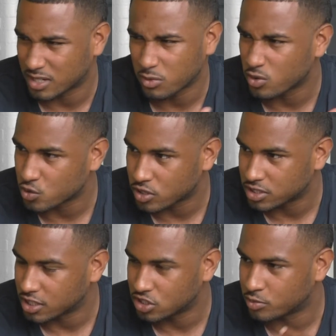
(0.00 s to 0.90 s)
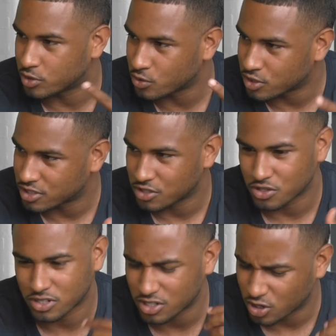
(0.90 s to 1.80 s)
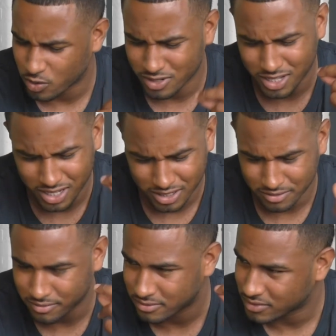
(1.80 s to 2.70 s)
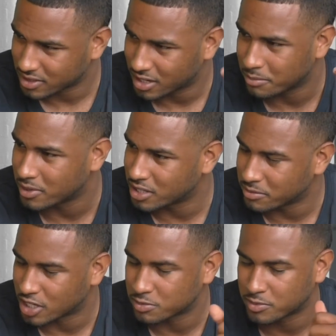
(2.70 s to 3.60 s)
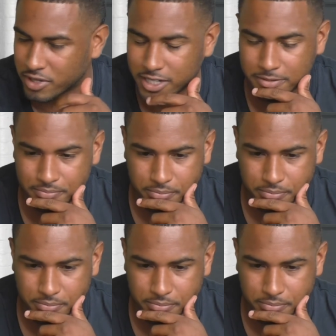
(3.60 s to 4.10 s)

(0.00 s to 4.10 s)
I'm always rushing. Entrepreneurs in New York City are always like a million miles per minute.